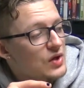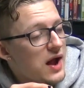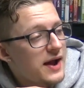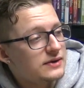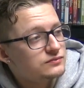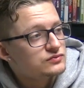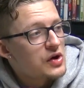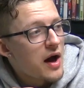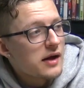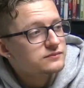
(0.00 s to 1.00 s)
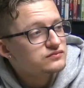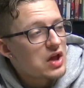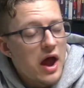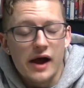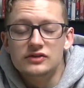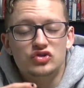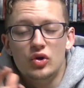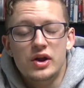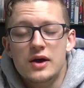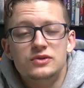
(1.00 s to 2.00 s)
And, uh,
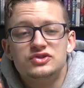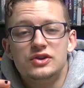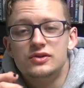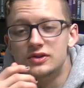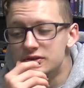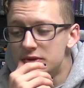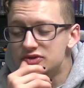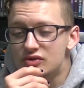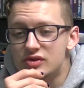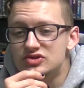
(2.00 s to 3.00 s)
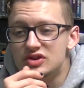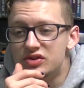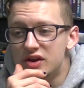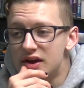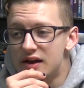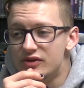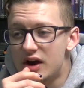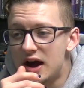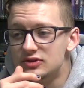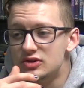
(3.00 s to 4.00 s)
dude, it was literally the most cringy thing ever.
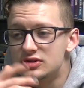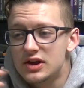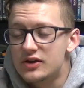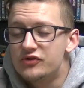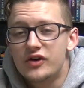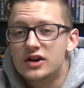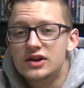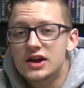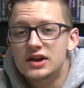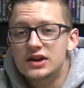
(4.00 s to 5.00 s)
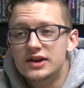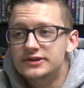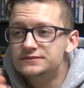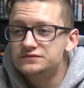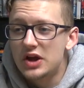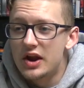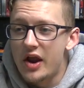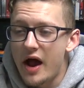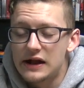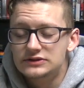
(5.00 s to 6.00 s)
I look like a fucking idiot,
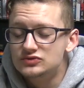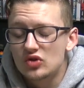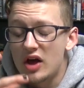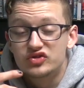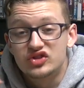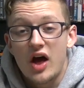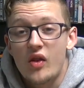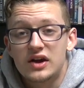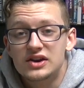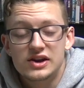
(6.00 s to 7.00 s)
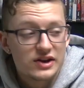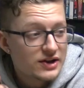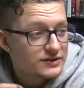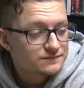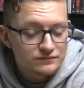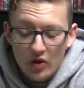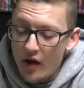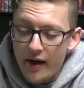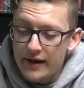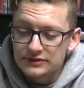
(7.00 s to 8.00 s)
and I, I sound like an idiot.
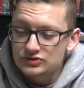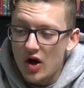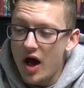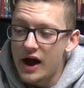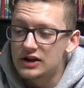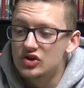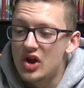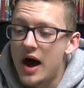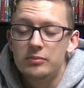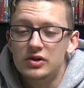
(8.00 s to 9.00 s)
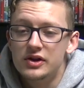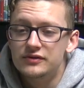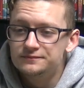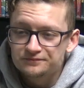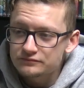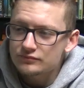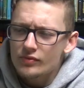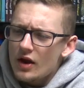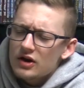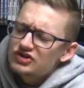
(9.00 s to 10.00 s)
I, I could not believe,
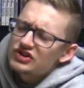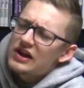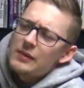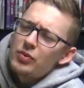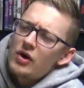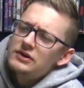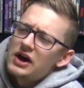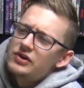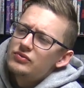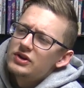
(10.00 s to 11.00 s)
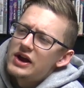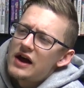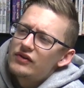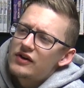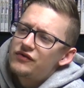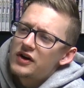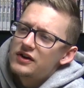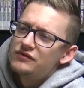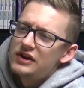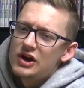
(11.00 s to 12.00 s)
because at that point, I didn't really have, like, a
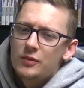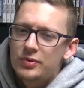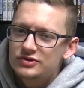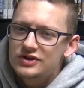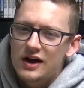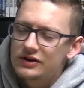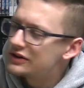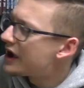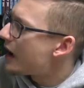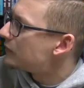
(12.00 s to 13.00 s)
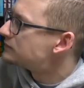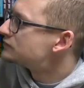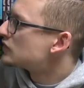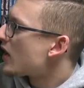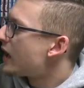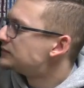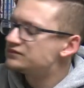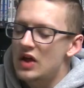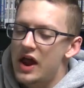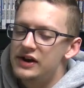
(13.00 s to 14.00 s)
fucking video personality down,
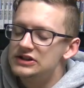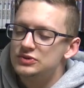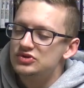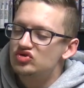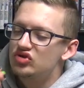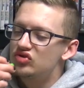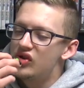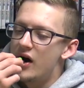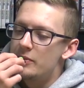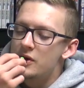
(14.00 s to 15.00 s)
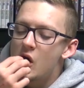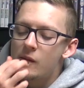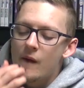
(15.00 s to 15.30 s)
and it was just dumb.